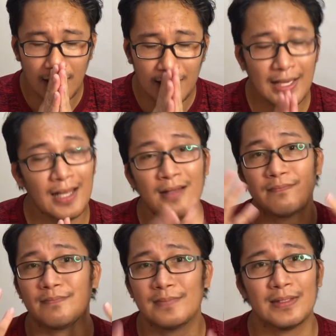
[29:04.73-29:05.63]
yeah,
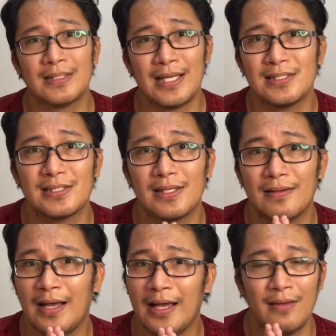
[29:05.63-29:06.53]

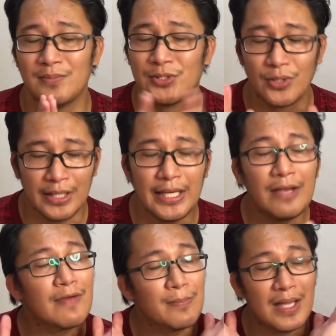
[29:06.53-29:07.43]
I'm sorry
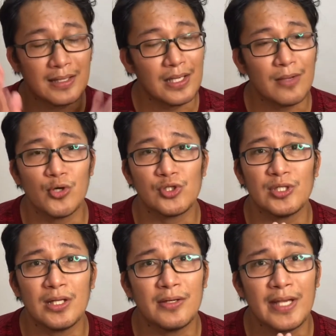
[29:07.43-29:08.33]
if I'm getting
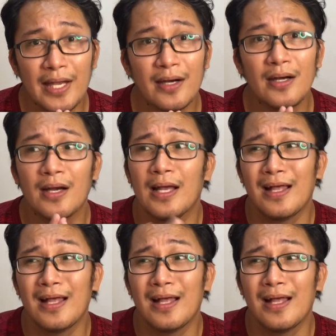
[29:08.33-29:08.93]
emotional here.